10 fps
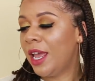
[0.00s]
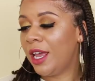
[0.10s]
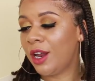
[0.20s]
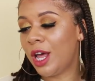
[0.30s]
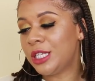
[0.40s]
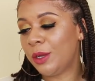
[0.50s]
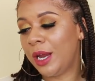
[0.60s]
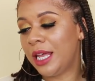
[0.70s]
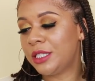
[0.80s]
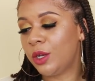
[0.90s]
And also,
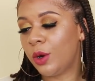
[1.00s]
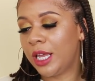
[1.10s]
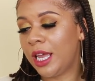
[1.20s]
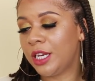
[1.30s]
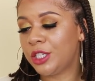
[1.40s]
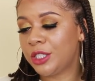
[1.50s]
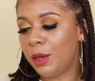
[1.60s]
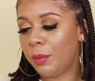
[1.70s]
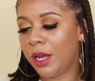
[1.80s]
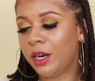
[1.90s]
it has the organic
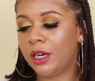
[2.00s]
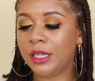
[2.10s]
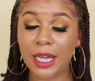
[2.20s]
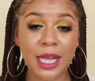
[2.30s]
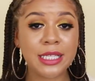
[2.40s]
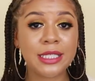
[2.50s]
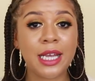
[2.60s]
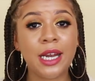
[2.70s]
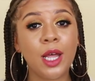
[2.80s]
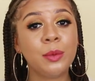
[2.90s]
shea butter. Like I
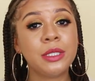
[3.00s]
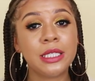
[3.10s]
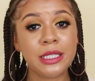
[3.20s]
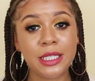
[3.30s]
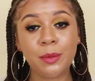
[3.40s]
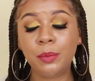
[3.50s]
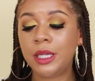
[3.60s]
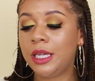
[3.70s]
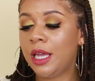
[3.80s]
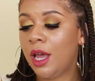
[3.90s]
said, it helps to
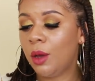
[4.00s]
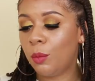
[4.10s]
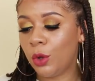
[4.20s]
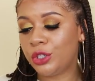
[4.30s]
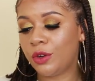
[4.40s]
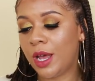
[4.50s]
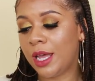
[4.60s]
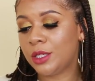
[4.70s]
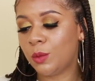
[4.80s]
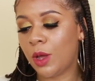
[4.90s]
deeply
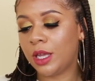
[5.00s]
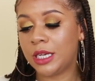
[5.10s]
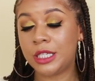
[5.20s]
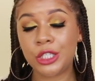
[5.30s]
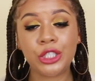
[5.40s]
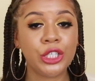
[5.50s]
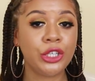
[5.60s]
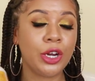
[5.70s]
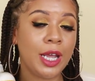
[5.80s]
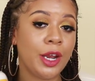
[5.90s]
moisturize while
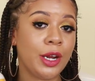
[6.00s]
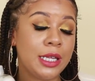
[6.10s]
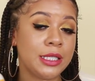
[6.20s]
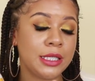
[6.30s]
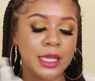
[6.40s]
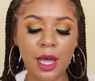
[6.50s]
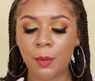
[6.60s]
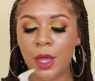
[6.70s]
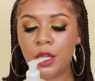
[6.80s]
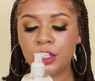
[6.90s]
conditioning your hair and scalp.